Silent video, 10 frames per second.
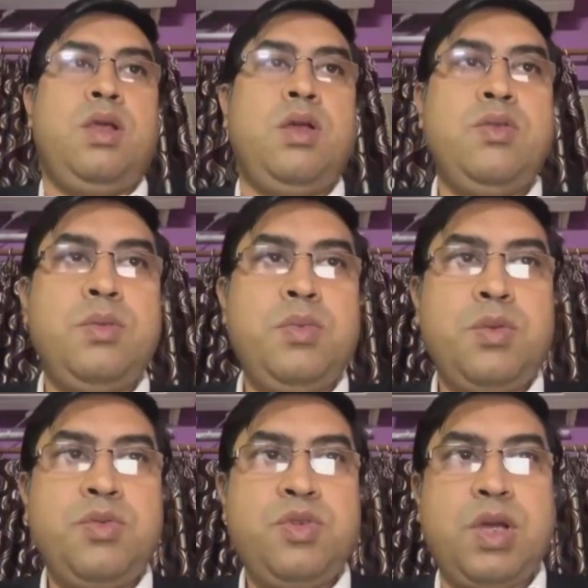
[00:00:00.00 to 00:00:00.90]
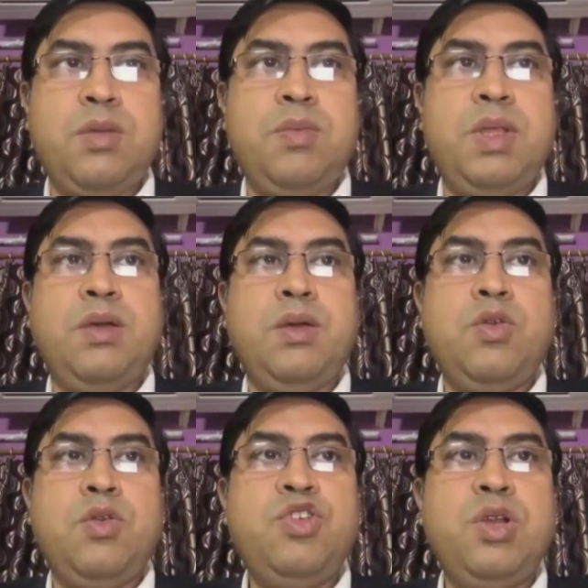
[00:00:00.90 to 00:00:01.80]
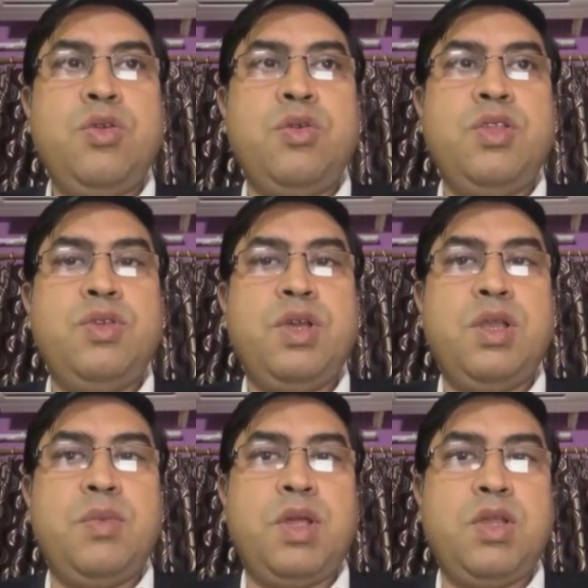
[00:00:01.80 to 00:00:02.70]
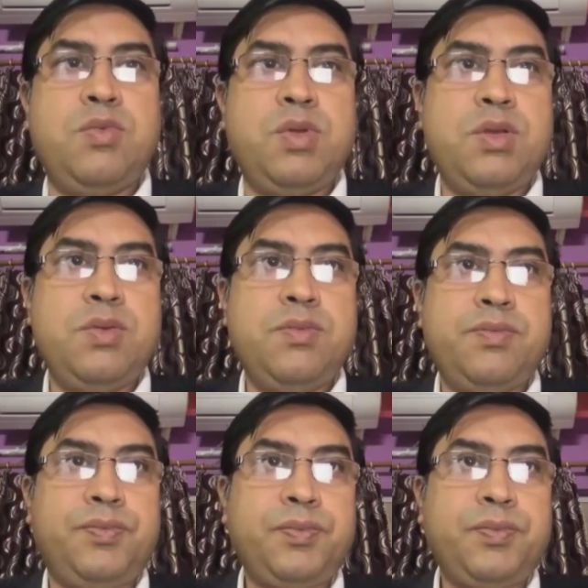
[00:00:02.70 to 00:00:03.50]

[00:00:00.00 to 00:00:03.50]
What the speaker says: Regular symptoms check play a crucial role in CKD management.